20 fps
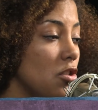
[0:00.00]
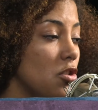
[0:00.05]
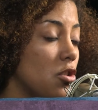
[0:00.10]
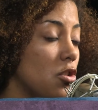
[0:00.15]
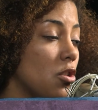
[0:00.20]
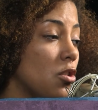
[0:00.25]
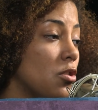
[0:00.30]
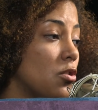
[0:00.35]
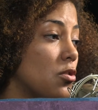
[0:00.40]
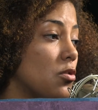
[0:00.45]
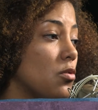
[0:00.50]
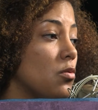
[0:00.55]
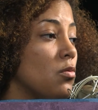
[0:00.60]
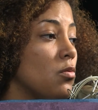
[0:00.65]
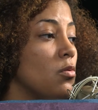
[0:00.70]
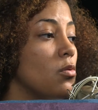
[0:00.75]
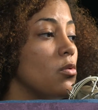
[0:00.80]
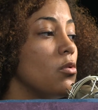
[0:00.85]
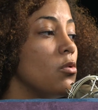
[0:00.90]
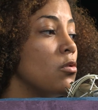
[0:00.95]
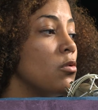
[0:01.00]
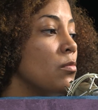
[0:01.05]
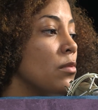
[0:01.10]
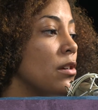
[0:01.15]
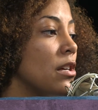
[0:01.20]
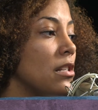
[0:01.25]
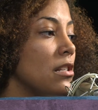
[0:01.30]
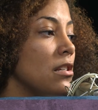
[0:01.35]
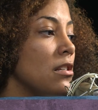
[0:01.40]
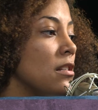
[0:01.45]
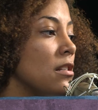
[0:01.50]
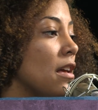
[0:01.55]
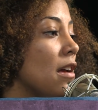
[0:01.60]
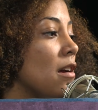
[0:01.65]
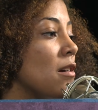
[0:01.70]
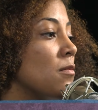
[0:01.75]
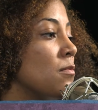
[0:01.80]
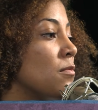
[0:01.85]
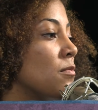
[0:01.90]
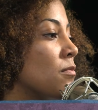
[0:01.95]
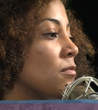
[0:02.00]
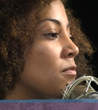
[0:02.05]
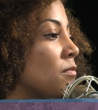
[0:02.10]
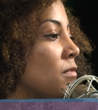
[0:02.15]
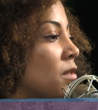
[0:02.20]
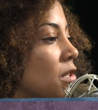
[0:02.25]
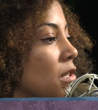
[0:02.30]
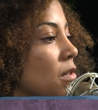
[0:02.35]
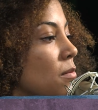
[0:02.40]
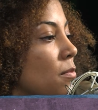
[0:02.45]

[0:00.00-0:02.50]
just a room and an empty